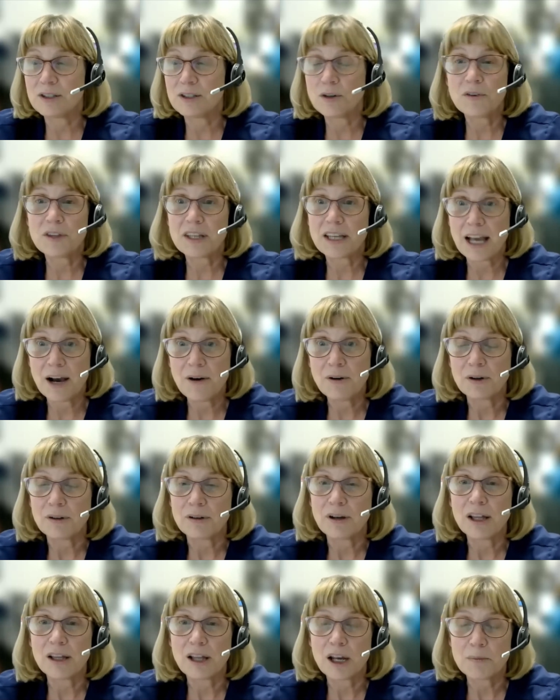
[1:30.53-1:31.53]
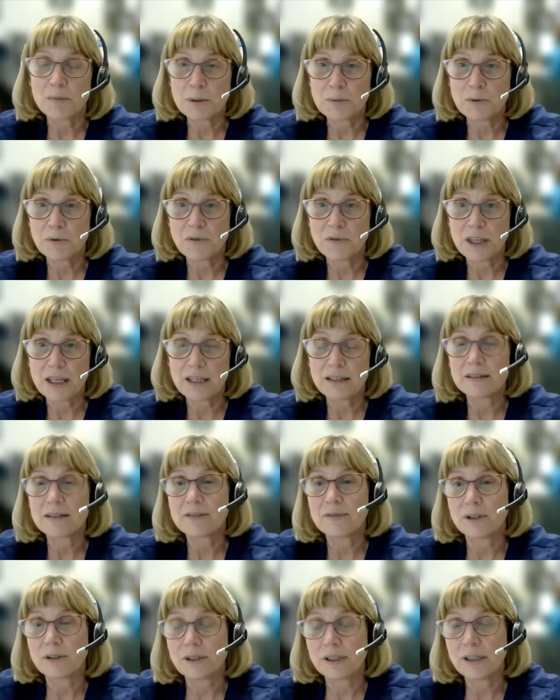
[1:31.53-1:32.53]
It's over the counter. A lot of people think
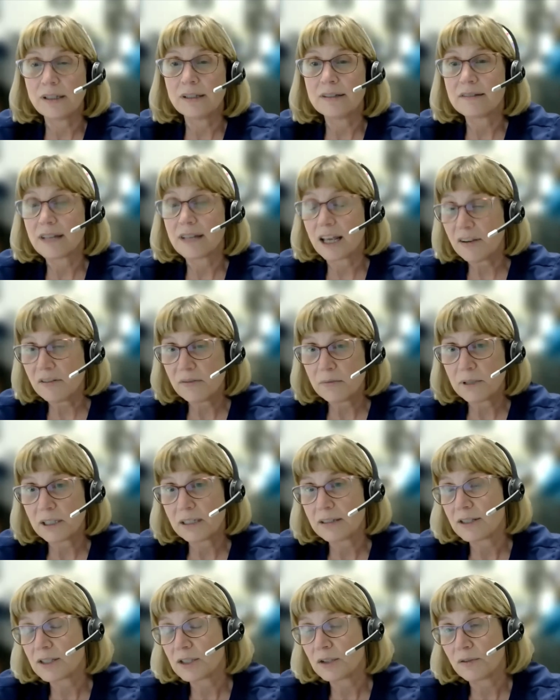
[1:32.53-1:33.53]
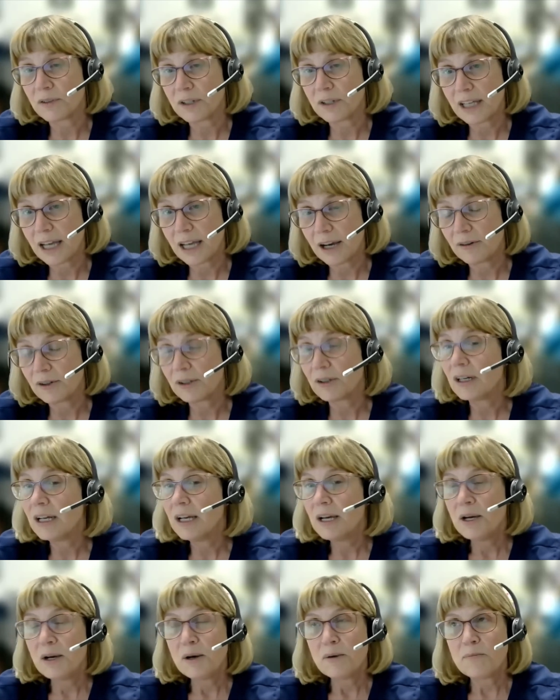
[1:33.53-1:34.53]
it's very safe because it's over the counter,
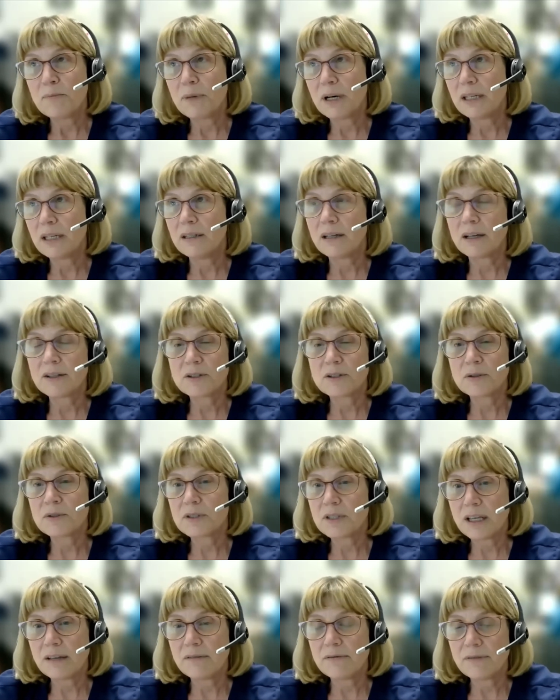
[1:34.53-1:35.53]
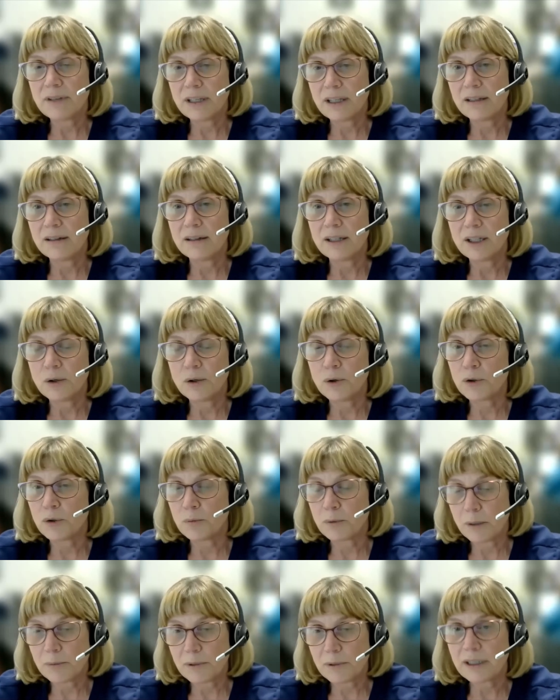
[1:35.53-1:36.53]
but not so safe in the
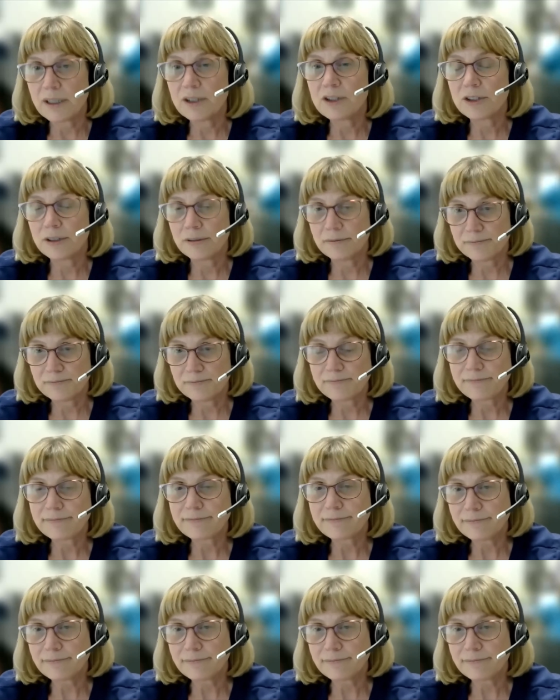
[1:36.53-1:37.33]
older population.